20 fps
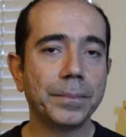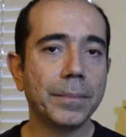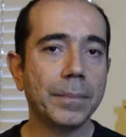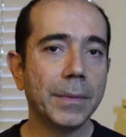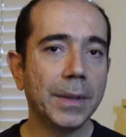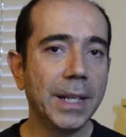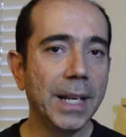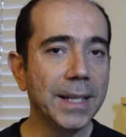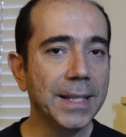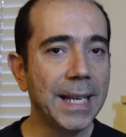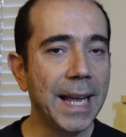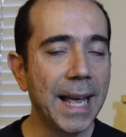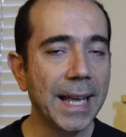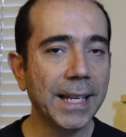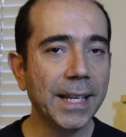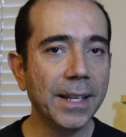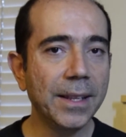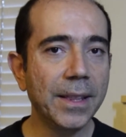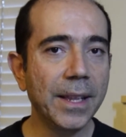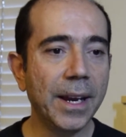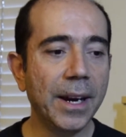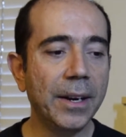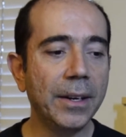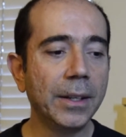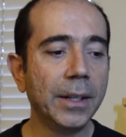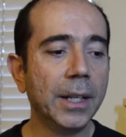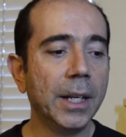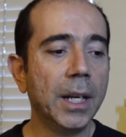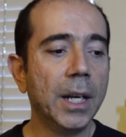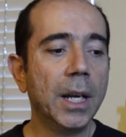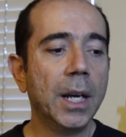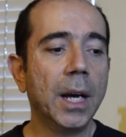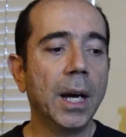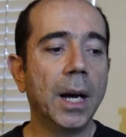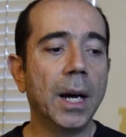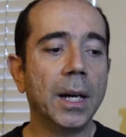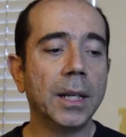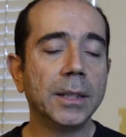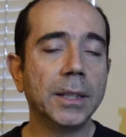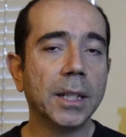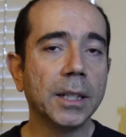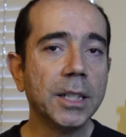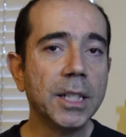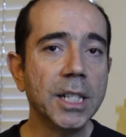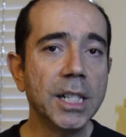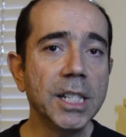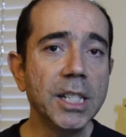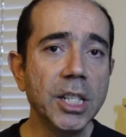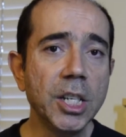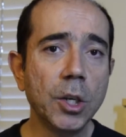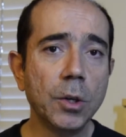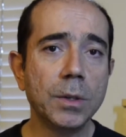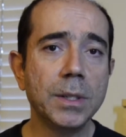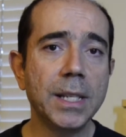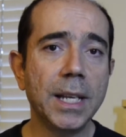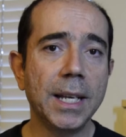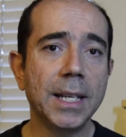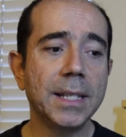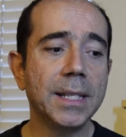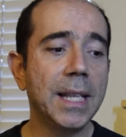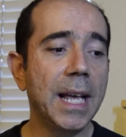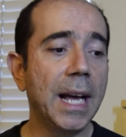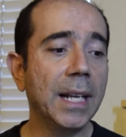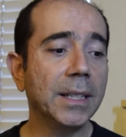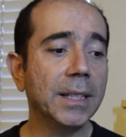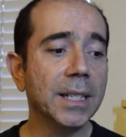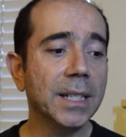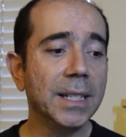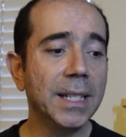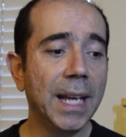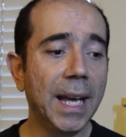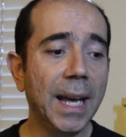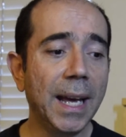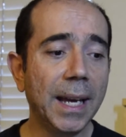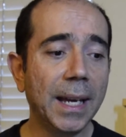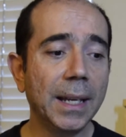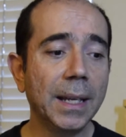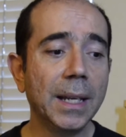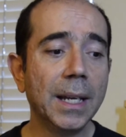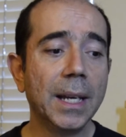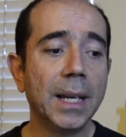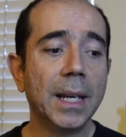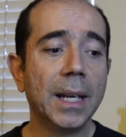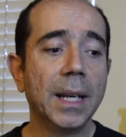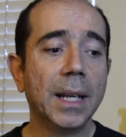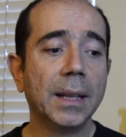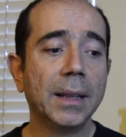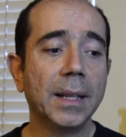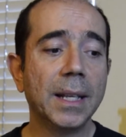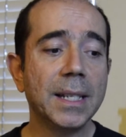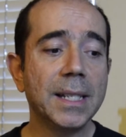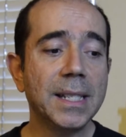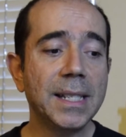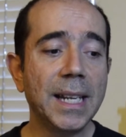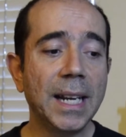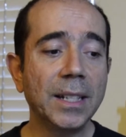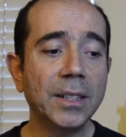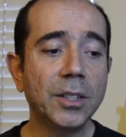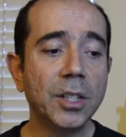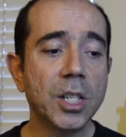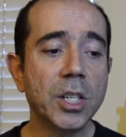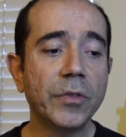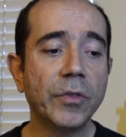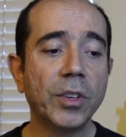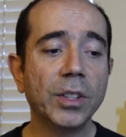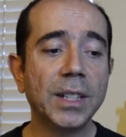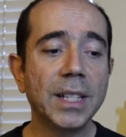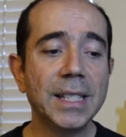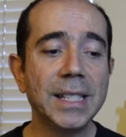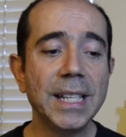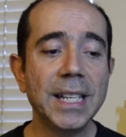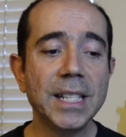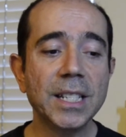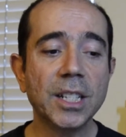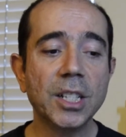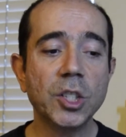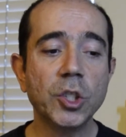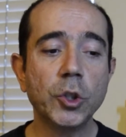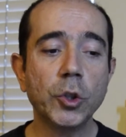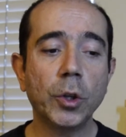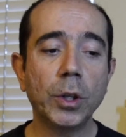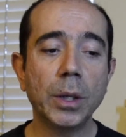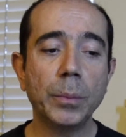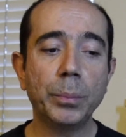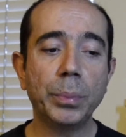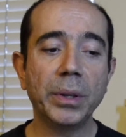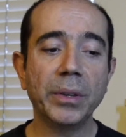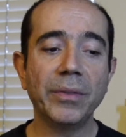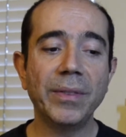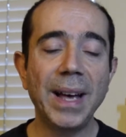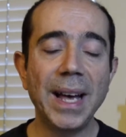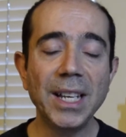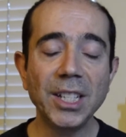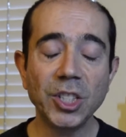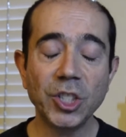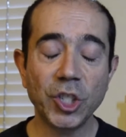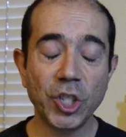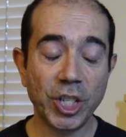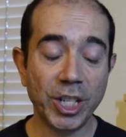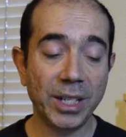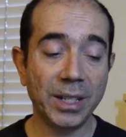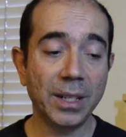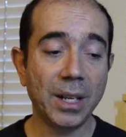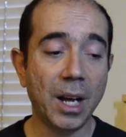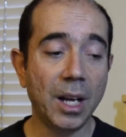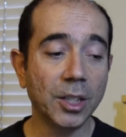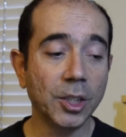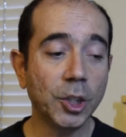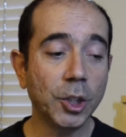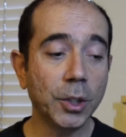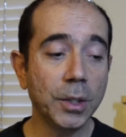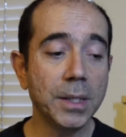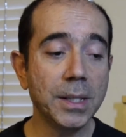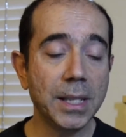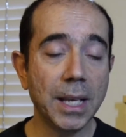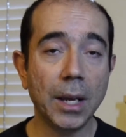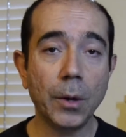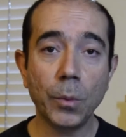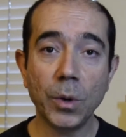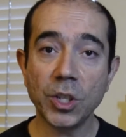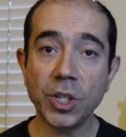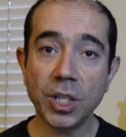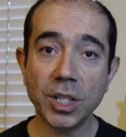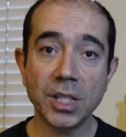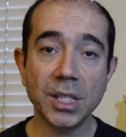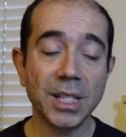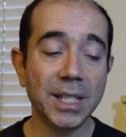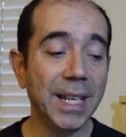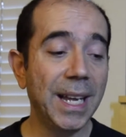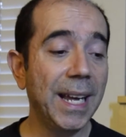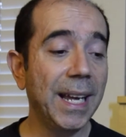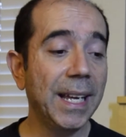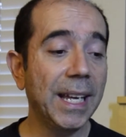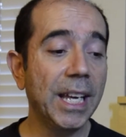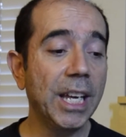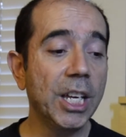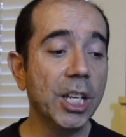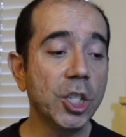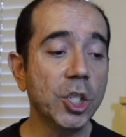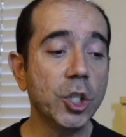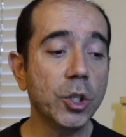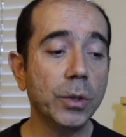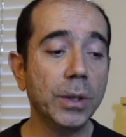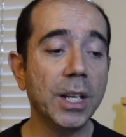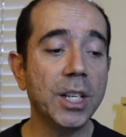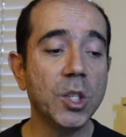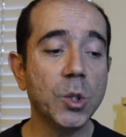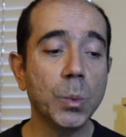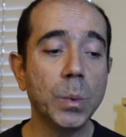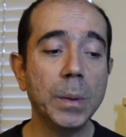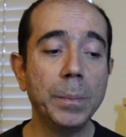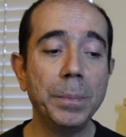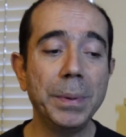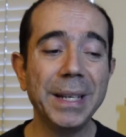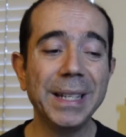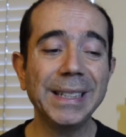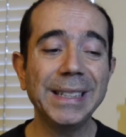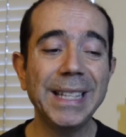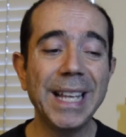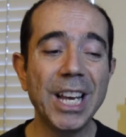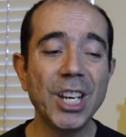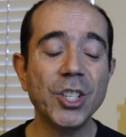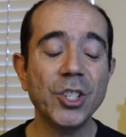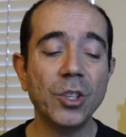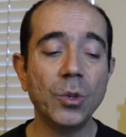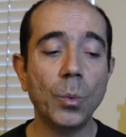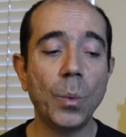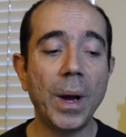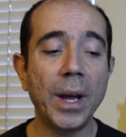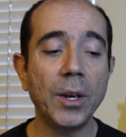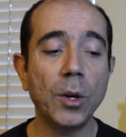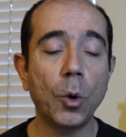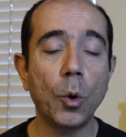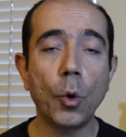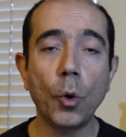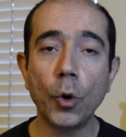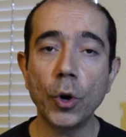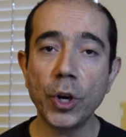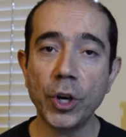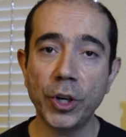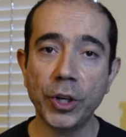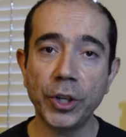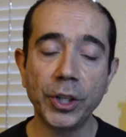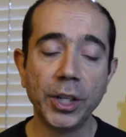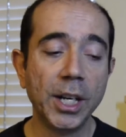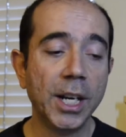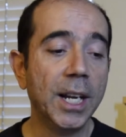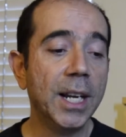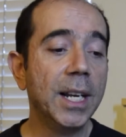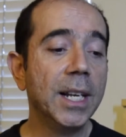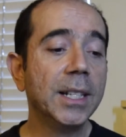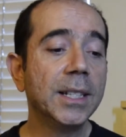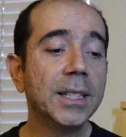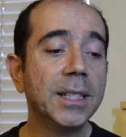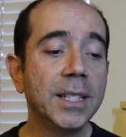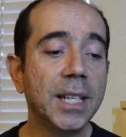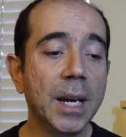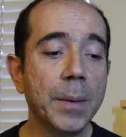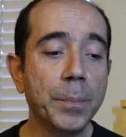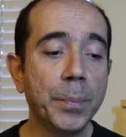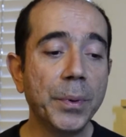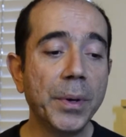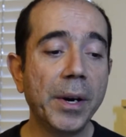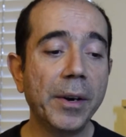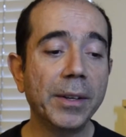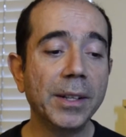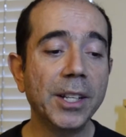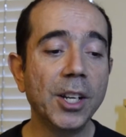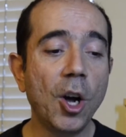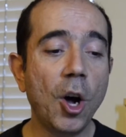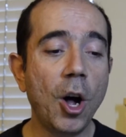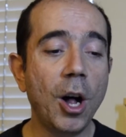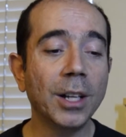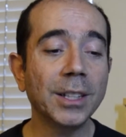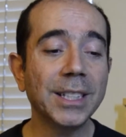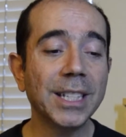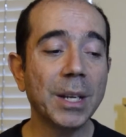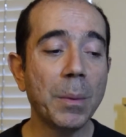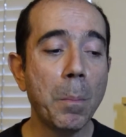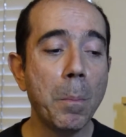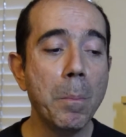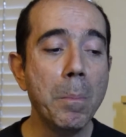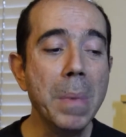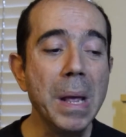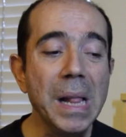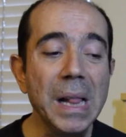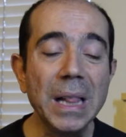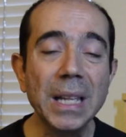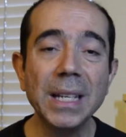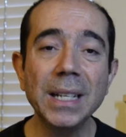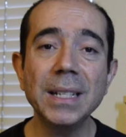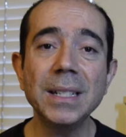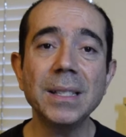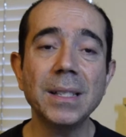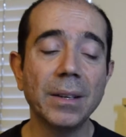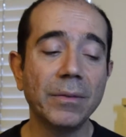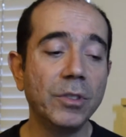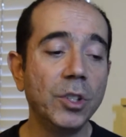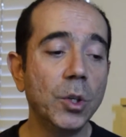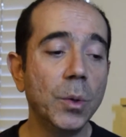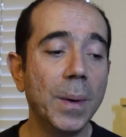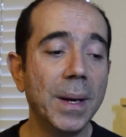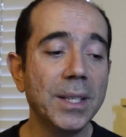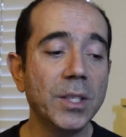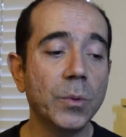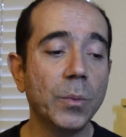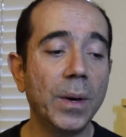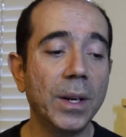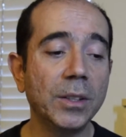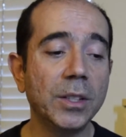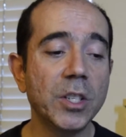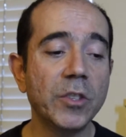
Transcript: let's hang in there. The good news is that today, the Centers for Disease Control and Prevention on Tuesday, which is today, issued a sweeping nationwide order temporarily halting millions of U.S. renters